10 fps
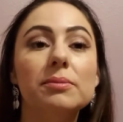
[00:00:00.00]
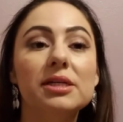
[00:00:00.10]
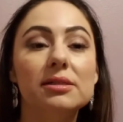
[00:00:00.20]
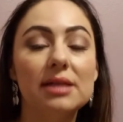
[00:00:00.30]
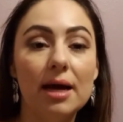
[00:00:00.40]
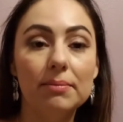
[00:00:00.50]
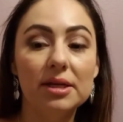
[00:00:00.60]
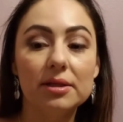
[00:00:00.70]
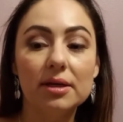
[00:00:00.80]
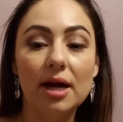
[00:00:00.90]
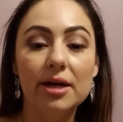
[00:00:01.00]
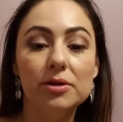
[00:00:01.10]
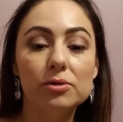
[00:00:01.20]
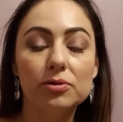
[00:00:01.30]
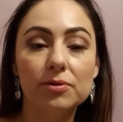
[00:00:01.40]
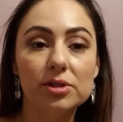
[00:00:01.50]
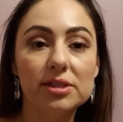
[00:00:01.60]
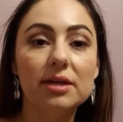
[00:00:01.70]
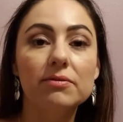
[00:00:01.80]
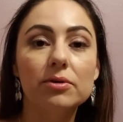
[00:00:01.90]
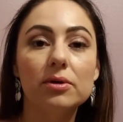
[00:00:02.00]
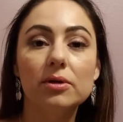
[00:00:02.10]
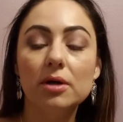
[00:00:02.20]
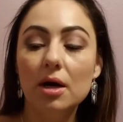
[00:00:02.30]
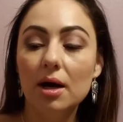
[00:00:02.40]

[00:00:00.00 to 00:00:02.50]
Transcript: because that method I use for several